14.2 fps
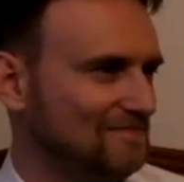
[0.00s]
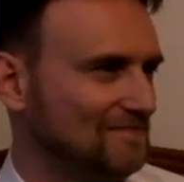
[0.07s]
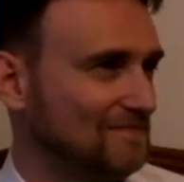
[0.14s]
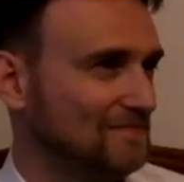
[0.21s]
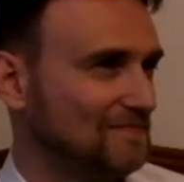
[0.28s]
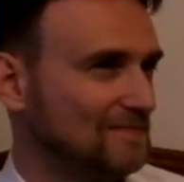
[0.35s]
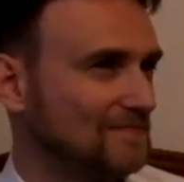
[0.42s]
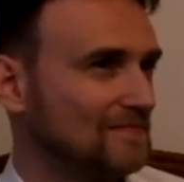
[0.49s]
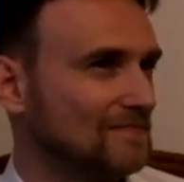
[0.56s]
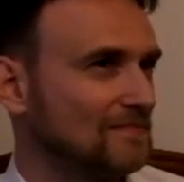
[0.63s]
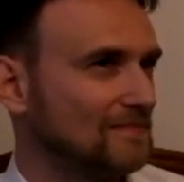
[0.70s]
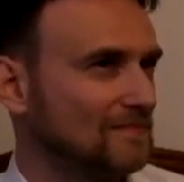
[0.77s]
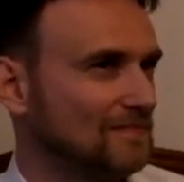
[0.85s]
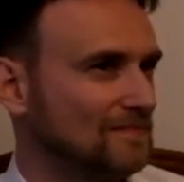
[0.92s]
What, M
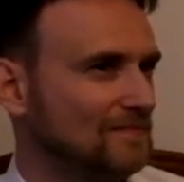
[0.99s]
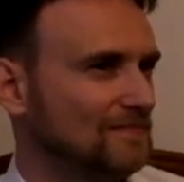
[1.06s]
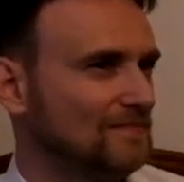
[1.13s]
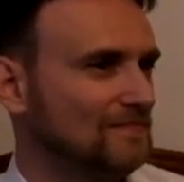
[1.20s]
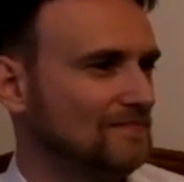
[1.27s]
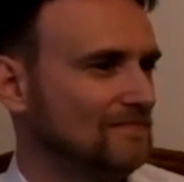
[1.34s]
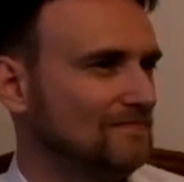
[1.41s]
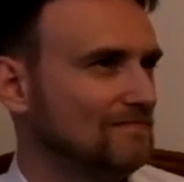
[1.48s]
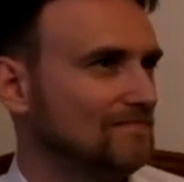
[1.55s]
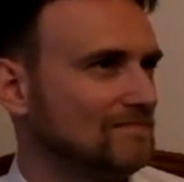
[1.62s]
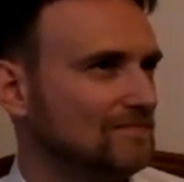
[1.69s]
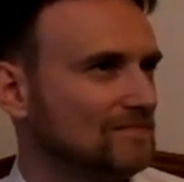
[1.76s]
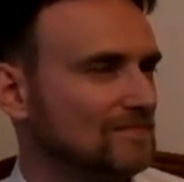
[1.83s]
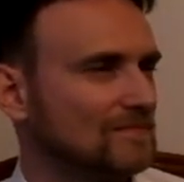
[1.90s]
forty-eight?
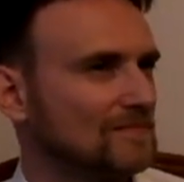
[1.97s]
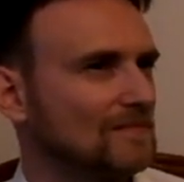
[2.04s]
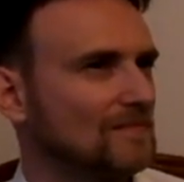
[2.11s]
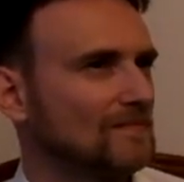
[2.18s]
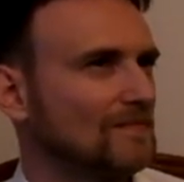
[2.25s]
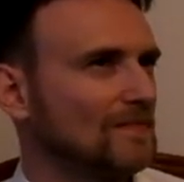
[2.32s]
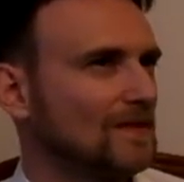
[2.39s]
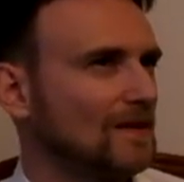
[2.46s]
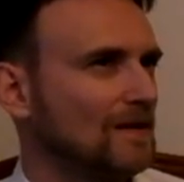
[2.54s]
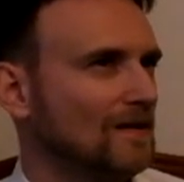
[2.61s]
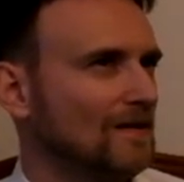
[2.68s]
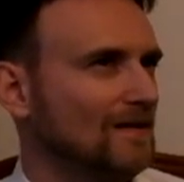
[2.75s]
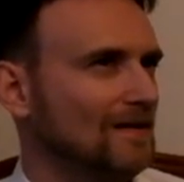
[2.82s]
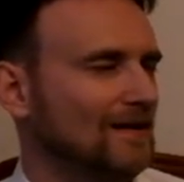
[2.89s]
I don't think so.
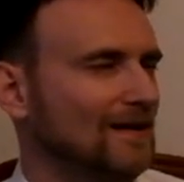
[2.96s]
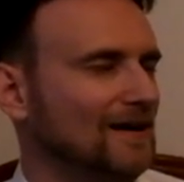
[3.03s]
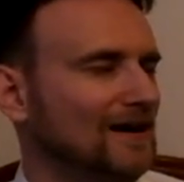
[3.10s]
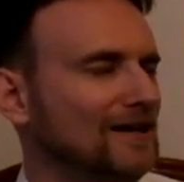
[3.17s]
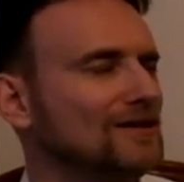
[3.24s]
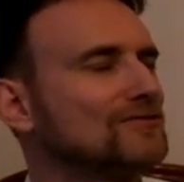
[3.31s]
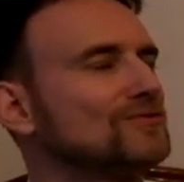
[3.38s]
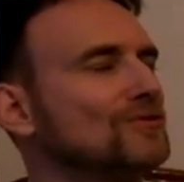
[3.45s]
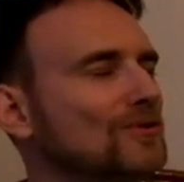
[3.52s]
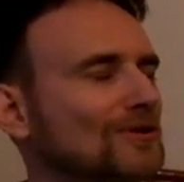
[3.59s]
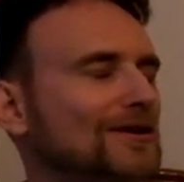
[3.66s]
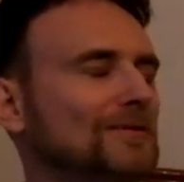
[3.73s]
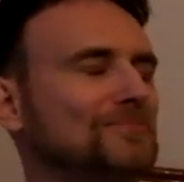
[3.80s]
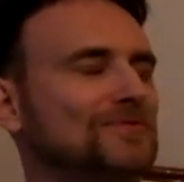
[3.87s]
I need to
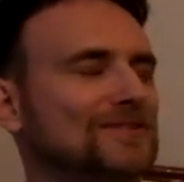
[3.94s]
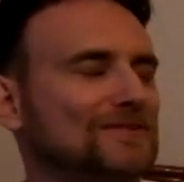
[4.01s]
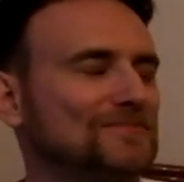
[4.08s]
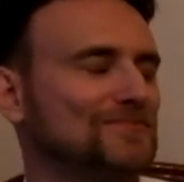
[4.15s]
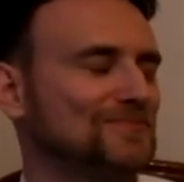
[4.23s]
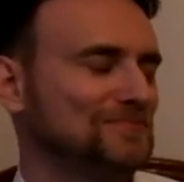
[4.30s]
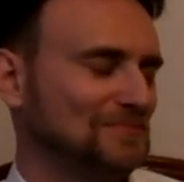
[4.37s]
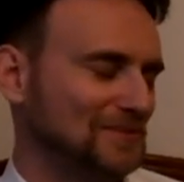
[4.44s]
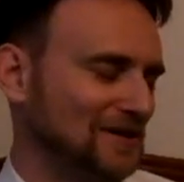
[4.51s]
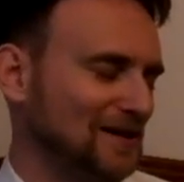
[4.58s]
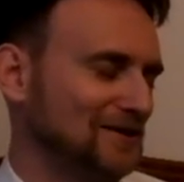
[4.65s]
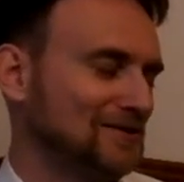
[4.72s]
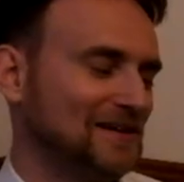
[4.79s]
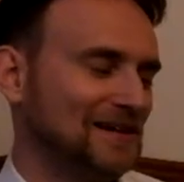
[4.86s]
look up then.
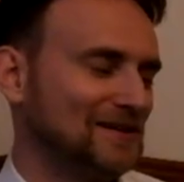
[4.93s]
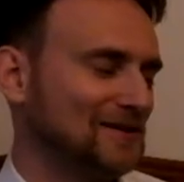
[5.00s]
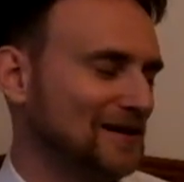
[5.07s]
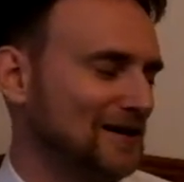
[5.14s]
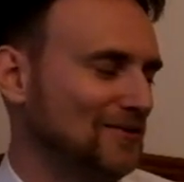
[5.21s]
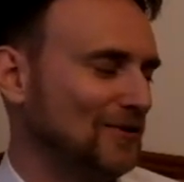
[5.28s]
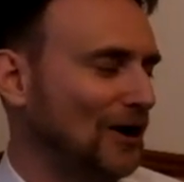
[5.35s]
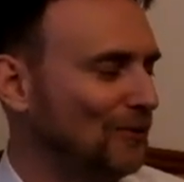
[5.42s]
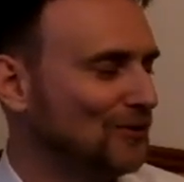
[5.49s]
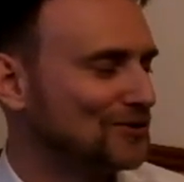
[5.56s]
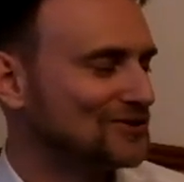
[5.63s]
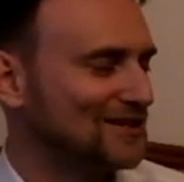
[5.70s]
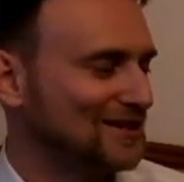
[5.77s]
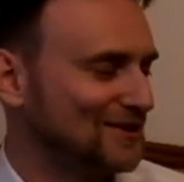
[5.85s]
I, I, I, I
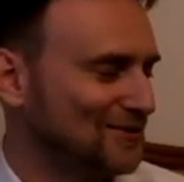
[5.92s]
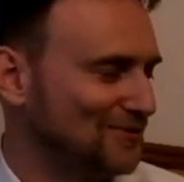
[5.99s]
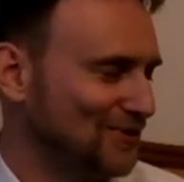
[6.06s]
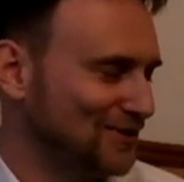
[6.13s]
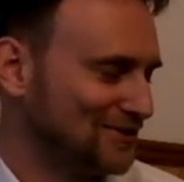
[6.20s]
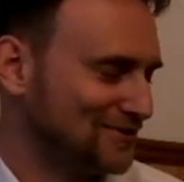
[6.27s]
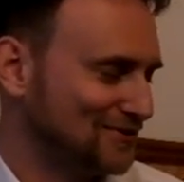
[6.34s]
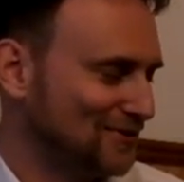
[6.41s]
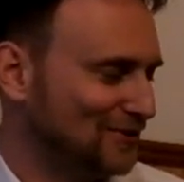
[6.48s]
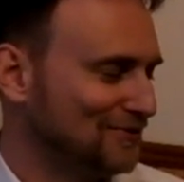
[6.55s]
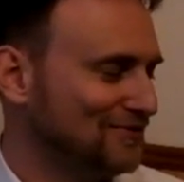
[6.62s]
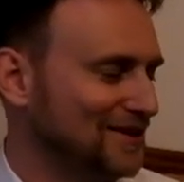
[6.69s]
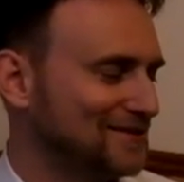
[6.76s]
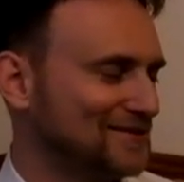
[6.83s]
won't take your words, no
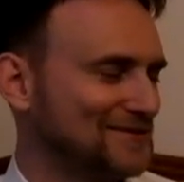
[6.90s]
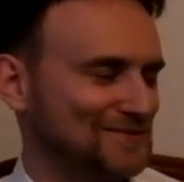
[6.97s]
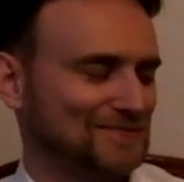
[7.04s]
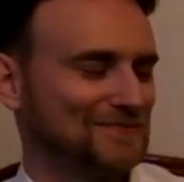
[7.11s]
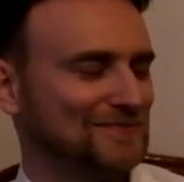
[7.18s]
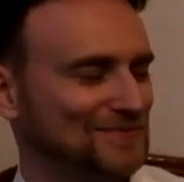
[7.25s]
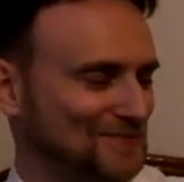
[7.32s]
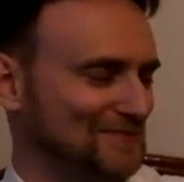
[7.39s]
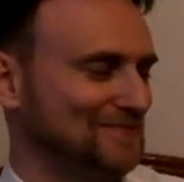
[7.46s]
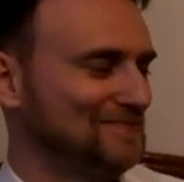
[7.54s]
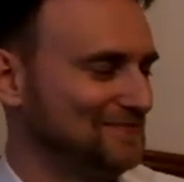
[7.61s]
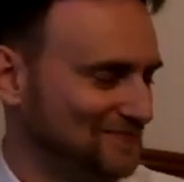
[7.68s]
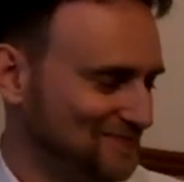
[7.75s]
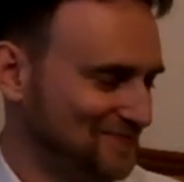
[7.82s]
offense.
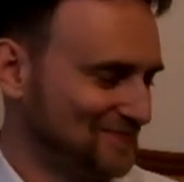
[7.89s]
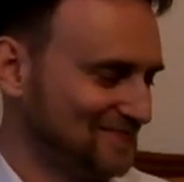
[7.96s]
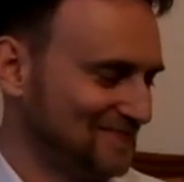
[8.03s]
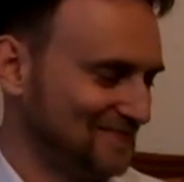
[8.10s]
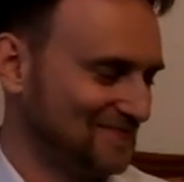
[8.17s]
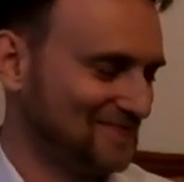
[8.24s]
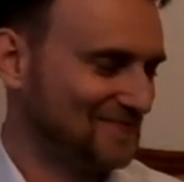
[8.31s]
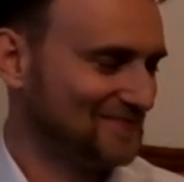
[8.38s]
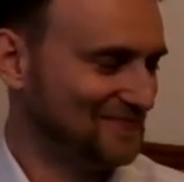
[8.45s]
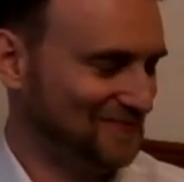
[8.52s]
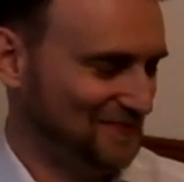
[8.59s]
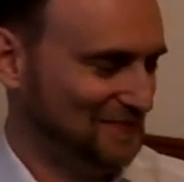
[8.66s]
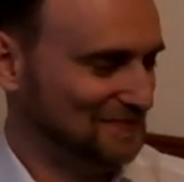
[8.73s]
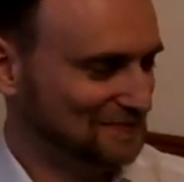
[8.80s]
Okay.
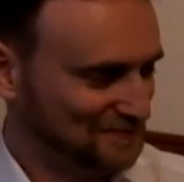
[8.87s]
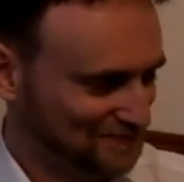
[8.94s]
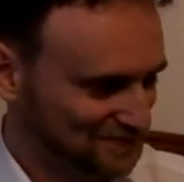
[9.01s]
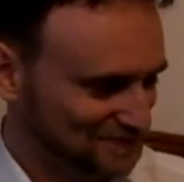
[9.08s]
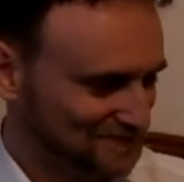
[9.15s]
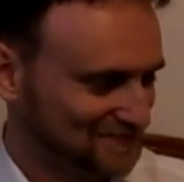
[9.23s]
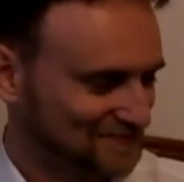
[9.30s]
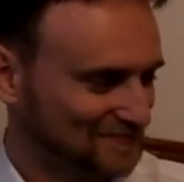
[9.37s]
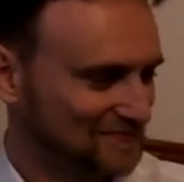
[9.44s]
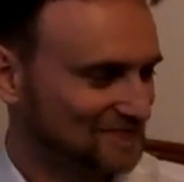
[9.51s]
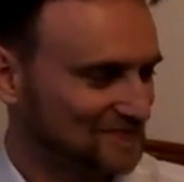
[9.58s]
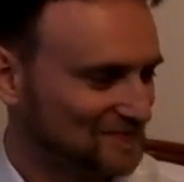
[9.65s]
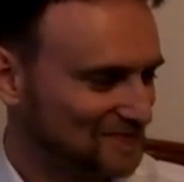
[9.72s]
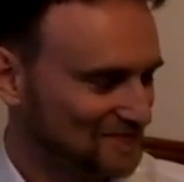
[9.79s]
I guess we're
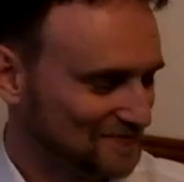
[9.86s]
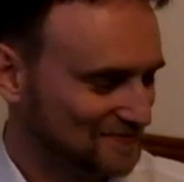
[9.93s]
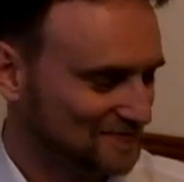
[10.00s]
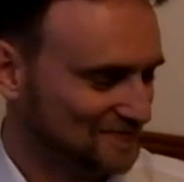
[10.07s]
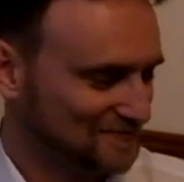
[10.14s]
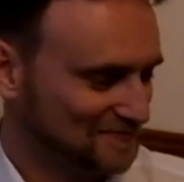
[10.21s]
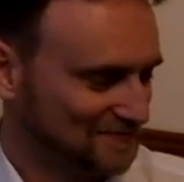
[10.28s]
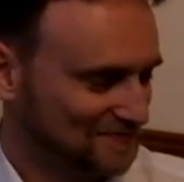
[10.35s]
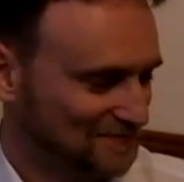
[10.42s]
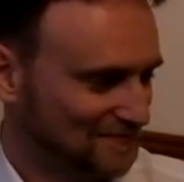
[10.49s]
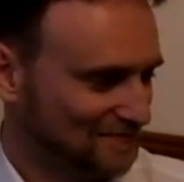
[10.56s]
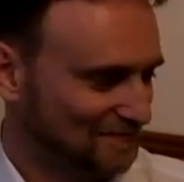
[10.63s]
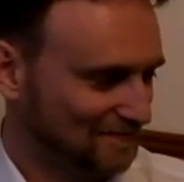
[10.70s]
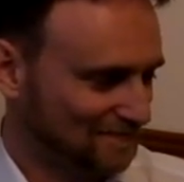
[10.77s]
just gonna have to
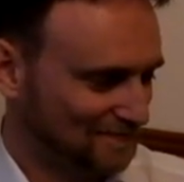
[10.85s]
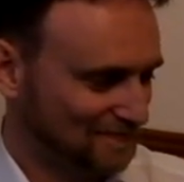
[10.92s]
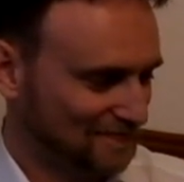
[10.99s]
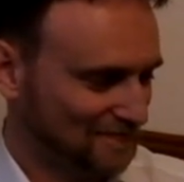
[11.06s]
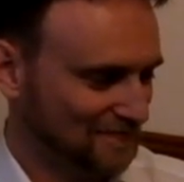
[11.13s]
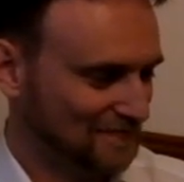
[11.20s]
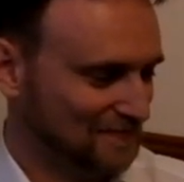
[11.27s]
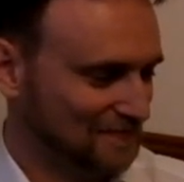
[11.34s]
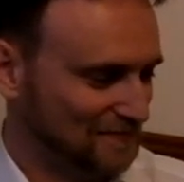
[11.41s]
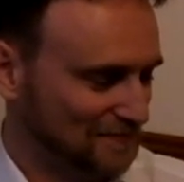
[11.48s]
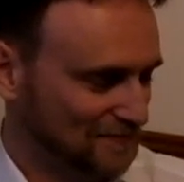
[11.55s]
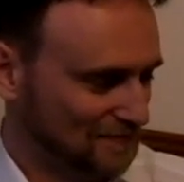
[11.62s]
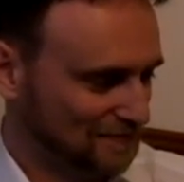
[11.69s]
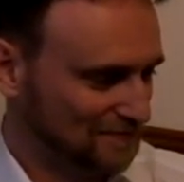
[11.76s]
uh,
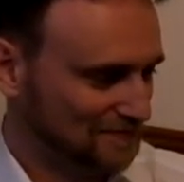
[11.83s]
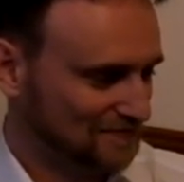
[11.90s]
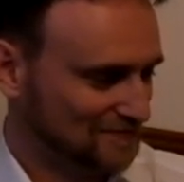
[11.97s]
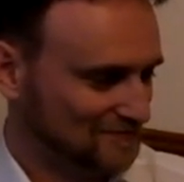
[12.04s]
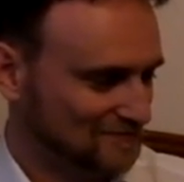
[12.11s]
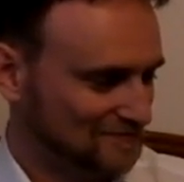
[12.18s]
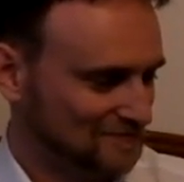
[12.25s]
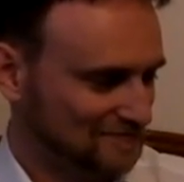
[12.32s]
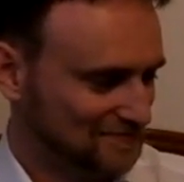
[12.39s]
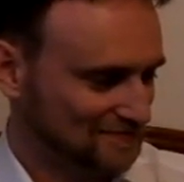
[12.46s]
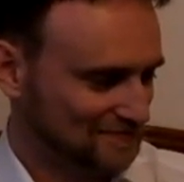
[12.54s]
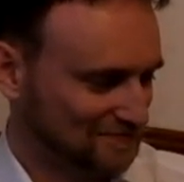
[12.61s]
talk about that later.